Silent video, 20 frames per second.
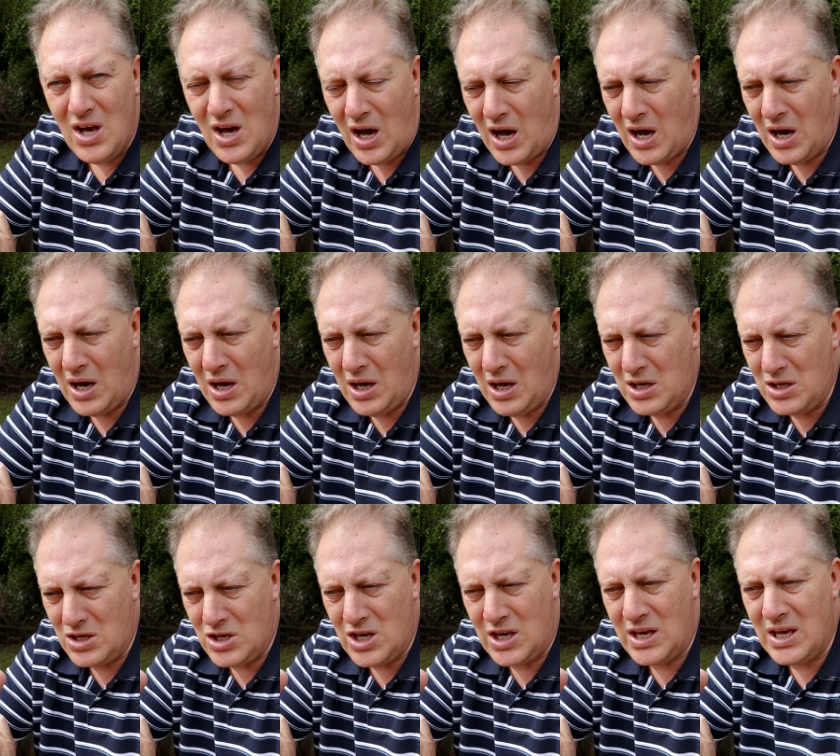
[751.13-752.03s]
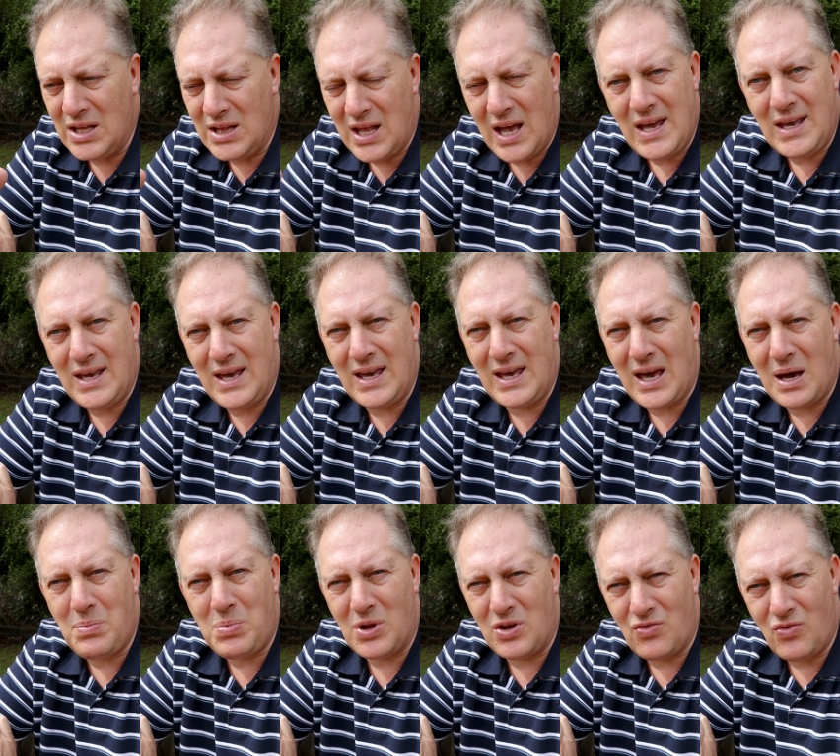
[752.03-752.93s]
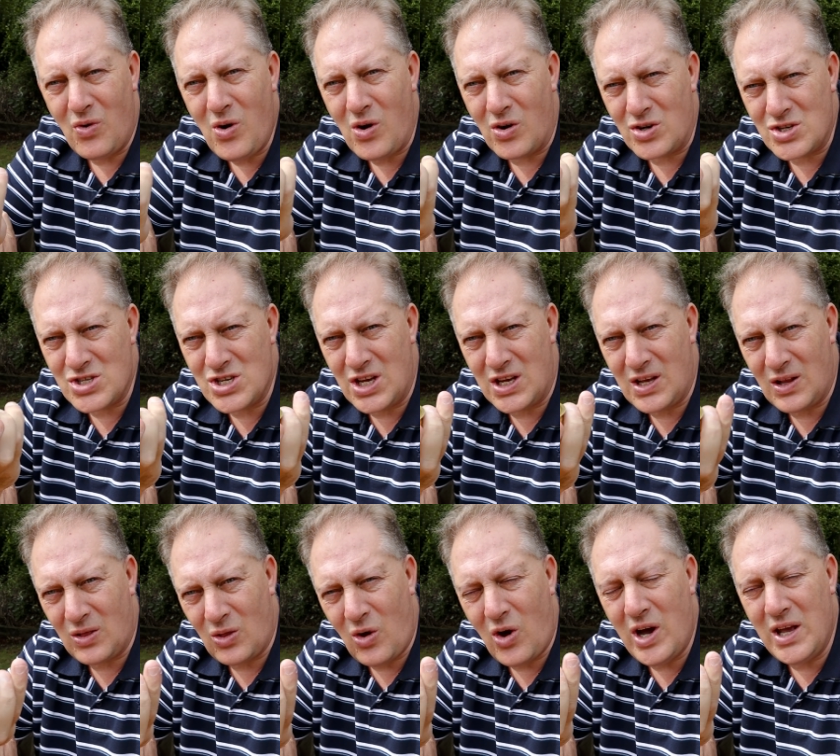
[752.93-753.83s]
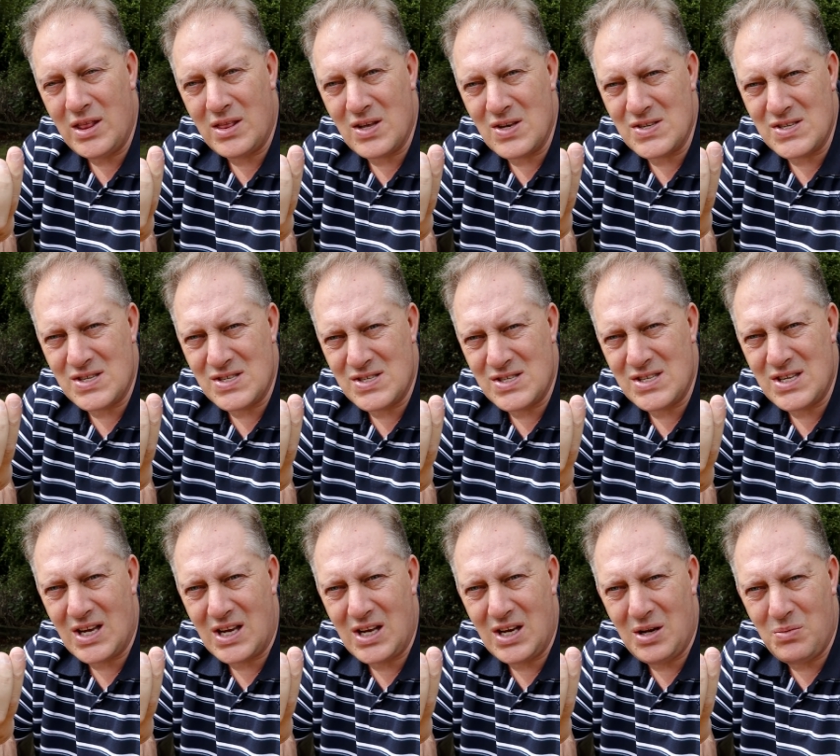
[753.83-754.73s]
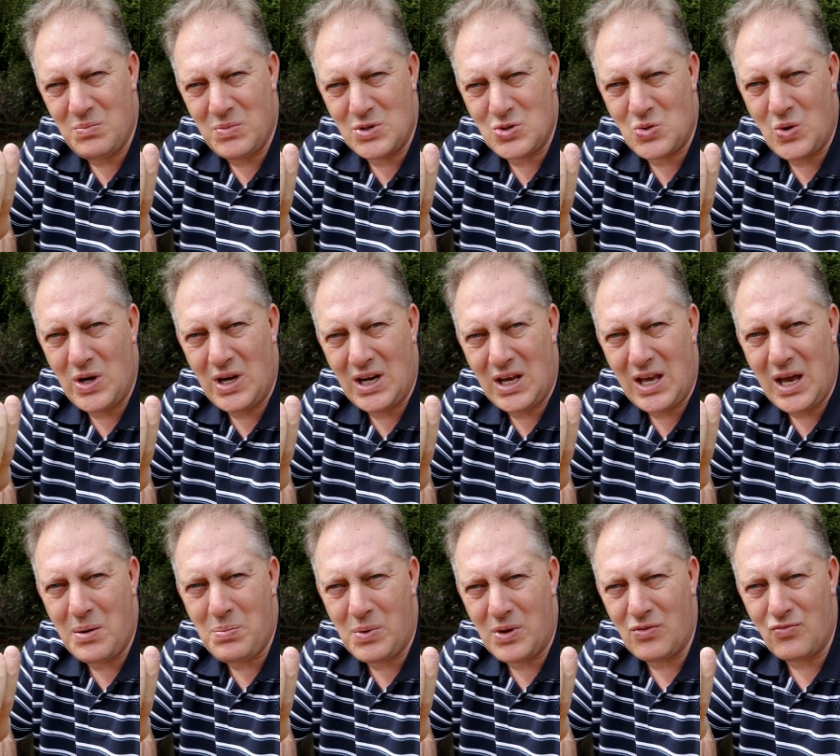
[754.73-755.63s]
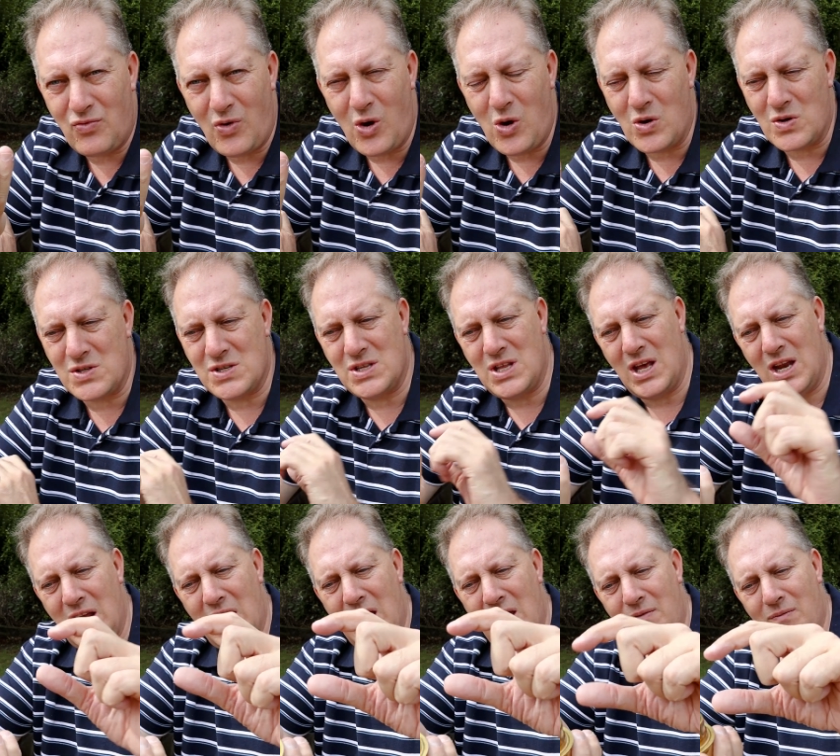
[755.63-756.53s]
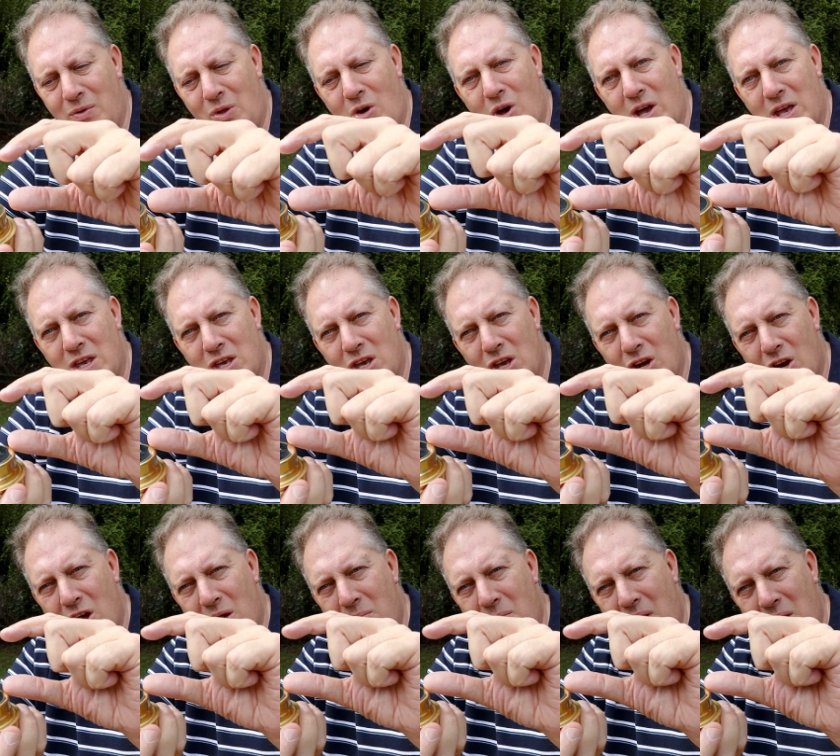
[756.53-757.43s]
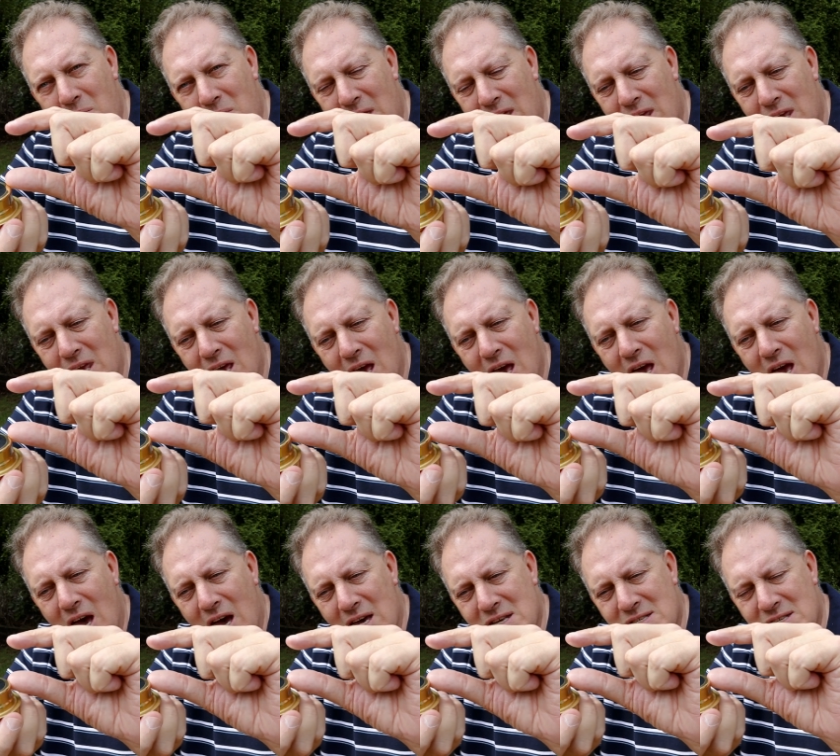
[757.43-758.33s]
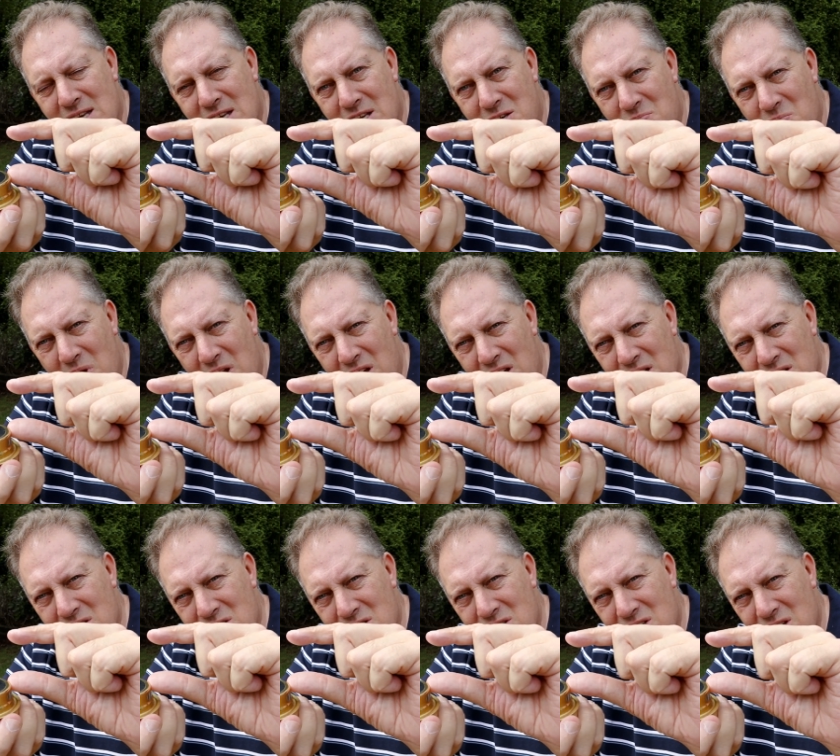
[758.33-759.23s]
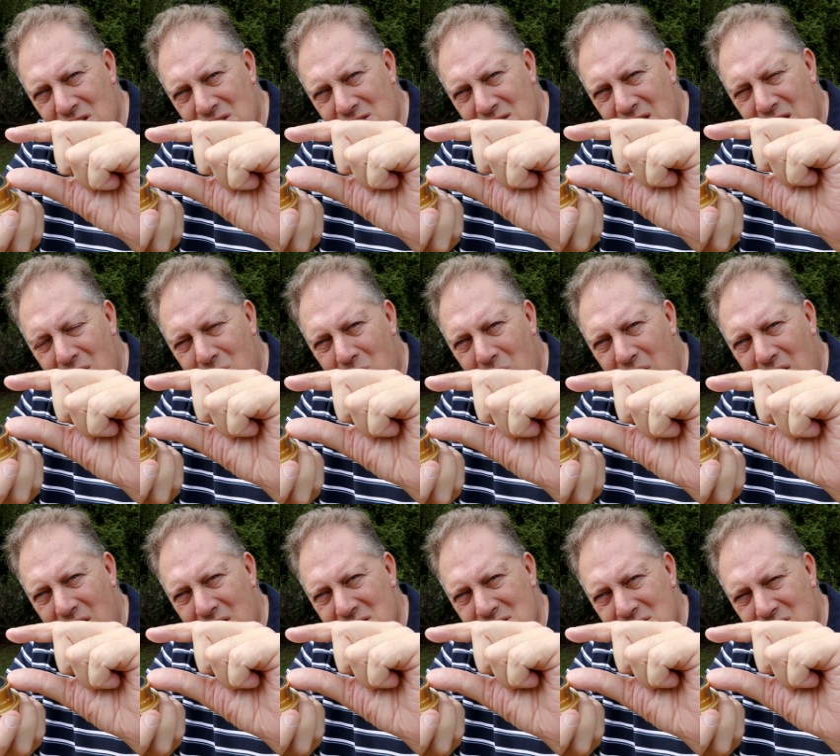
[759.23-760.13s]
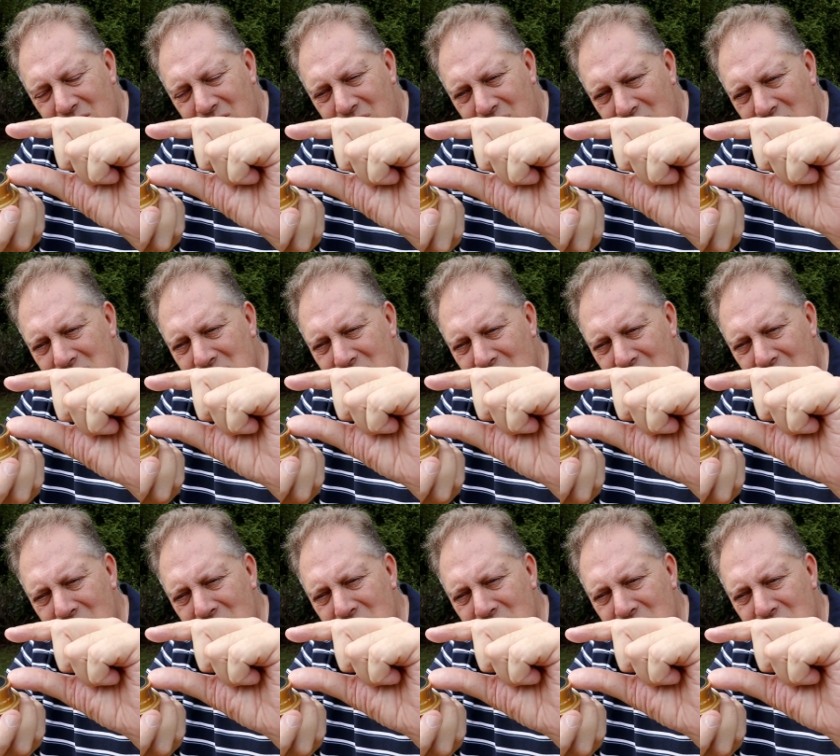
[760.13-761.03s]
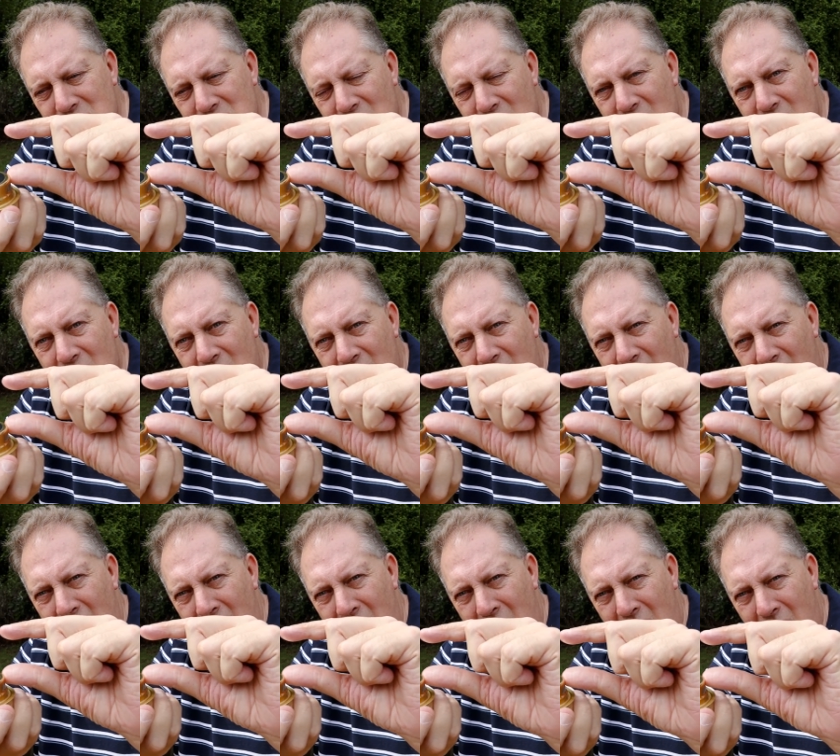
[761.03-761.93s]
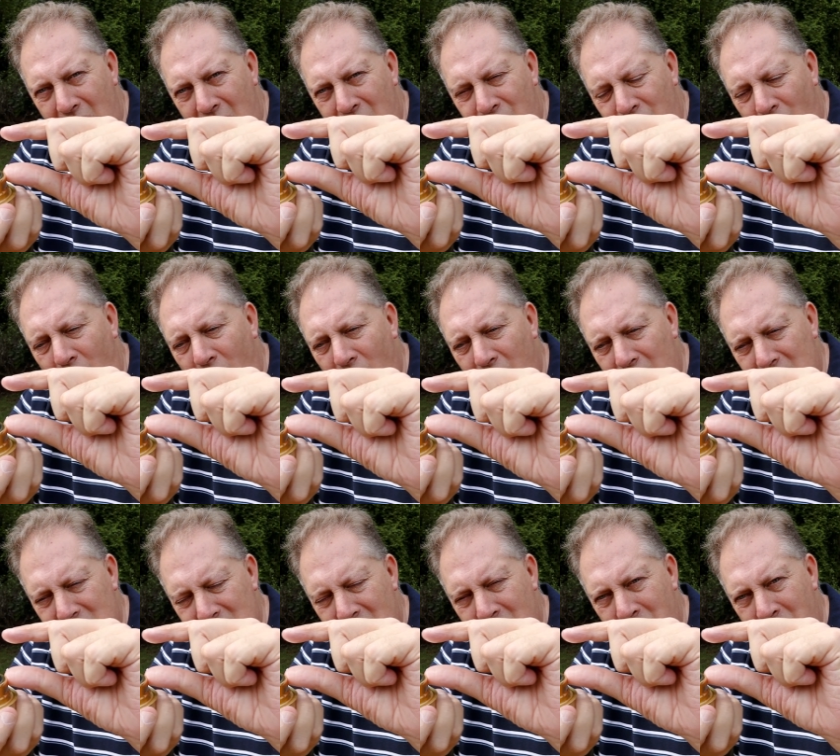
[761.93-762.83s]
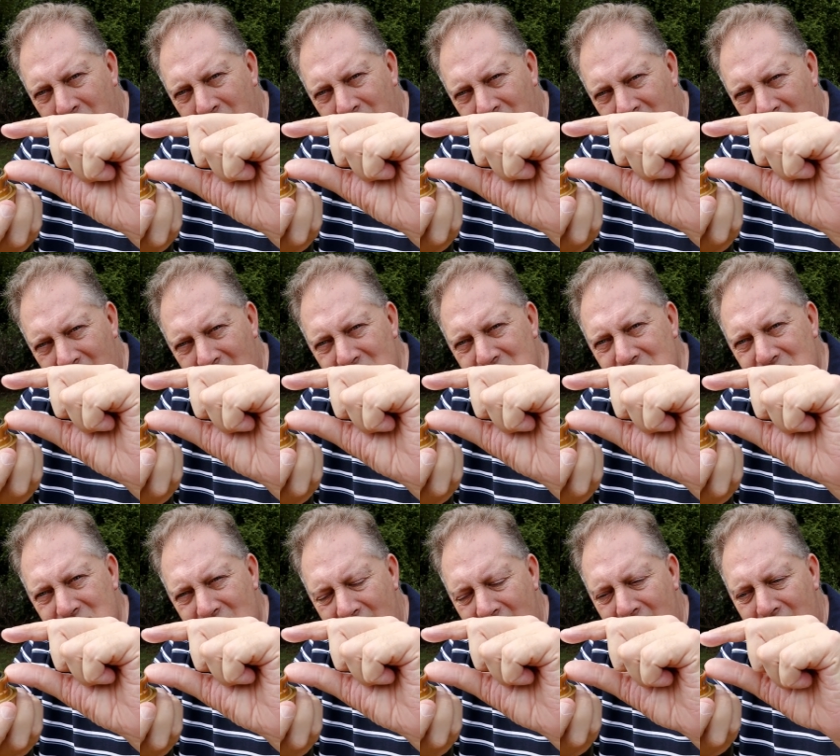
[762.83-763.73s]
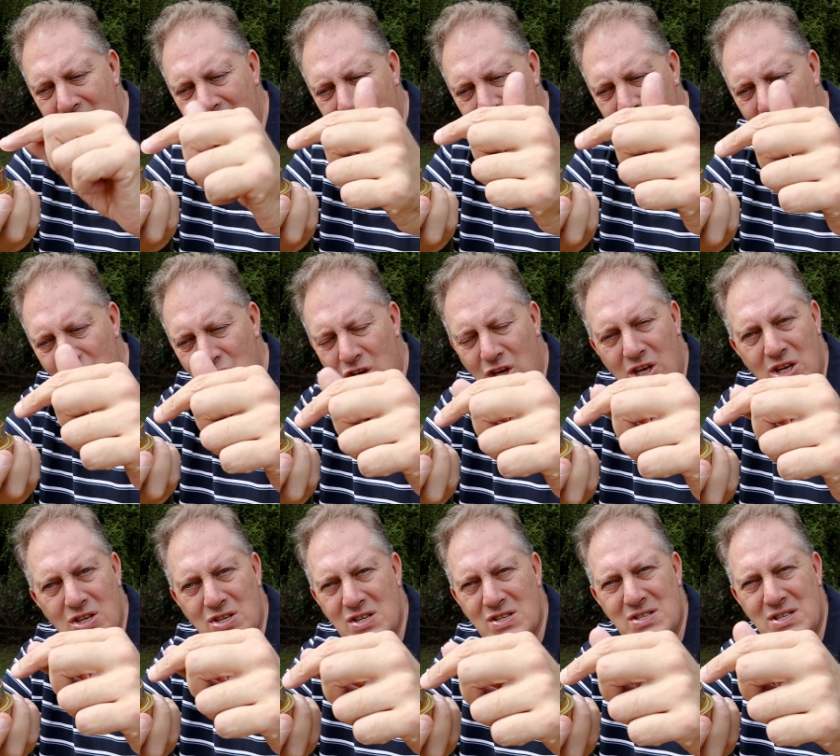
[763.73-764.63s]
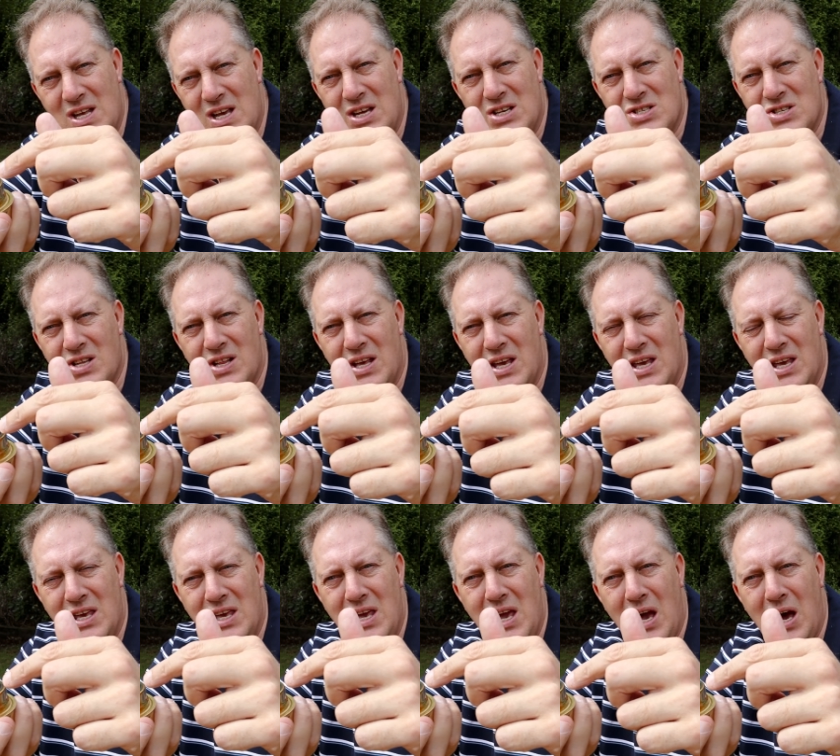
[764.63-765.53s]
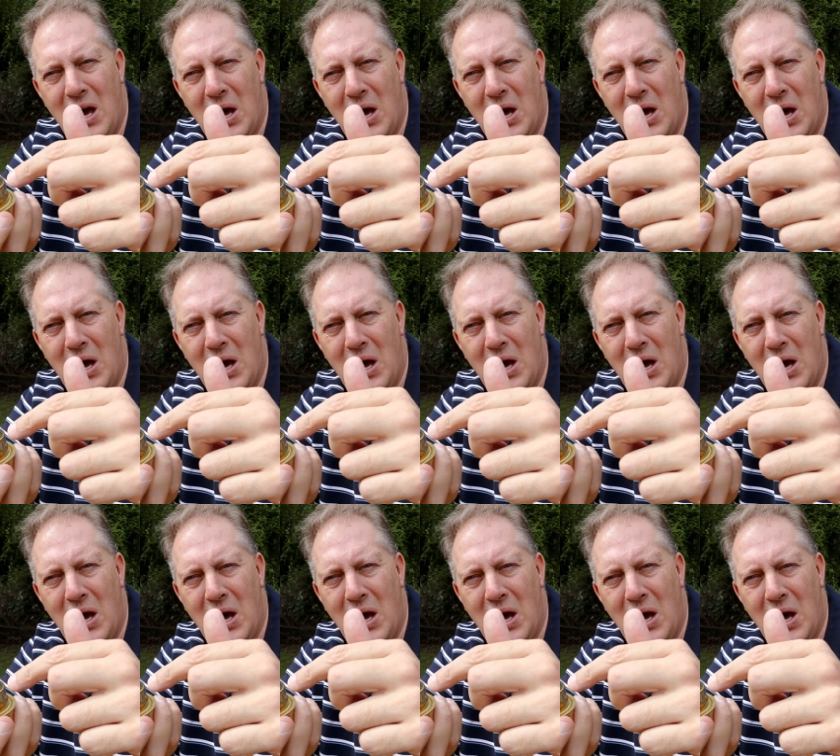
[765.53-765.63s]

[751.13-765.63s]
You can take a couple of rocks, you can light this and stick it in between a couple of rocks that have like, you know, maybe 1 centimetre to 2 centimetres of distance of height above this, and then you can just actually